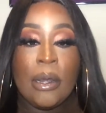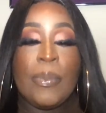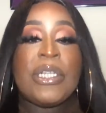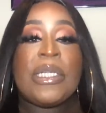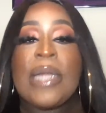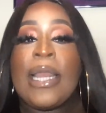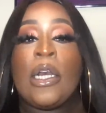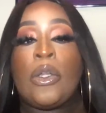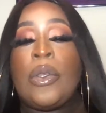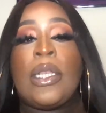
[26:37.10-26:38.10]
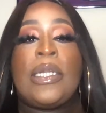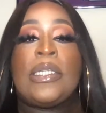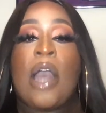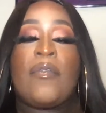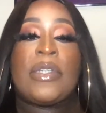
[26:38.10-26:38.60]
But she's not included in these
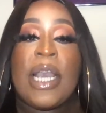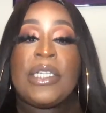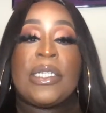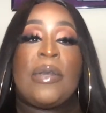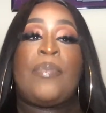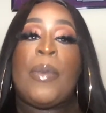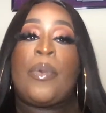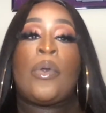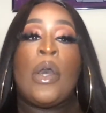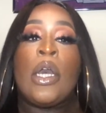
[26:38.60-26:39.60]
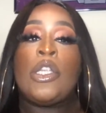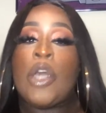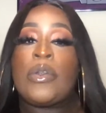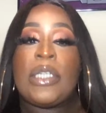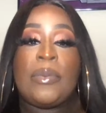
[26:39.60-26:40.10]
conversations, and people
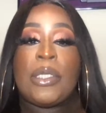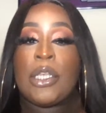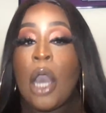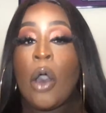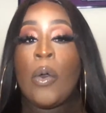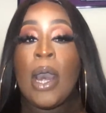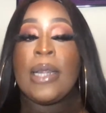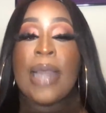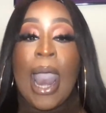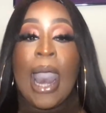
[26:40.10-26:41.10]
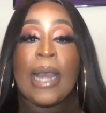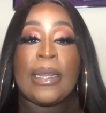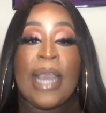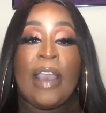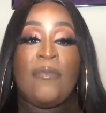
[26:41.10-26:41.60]
don't seem to know that
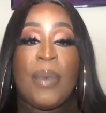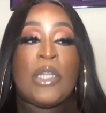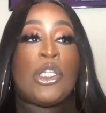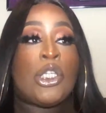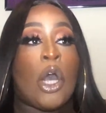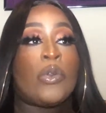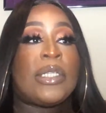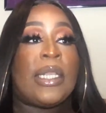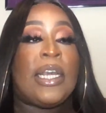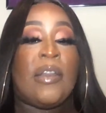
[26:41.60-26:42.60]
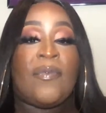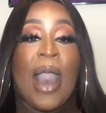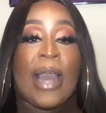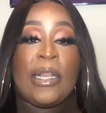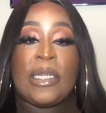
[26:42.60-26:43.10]
they've been so
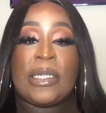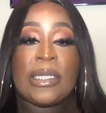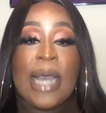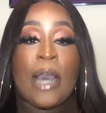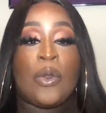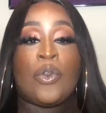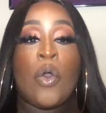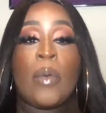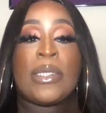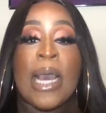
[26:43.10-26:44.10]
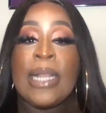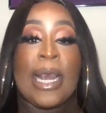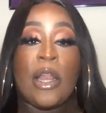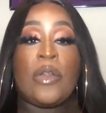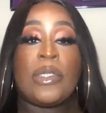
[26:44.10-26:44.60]
solidified in the societal norms, they
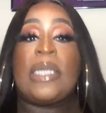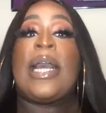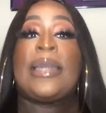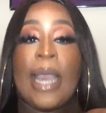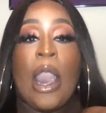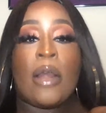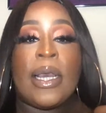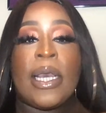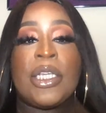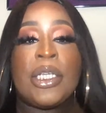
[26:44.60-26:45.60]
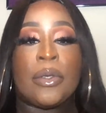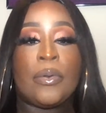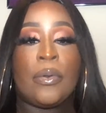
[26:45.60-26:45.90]
don't see that they are the issue.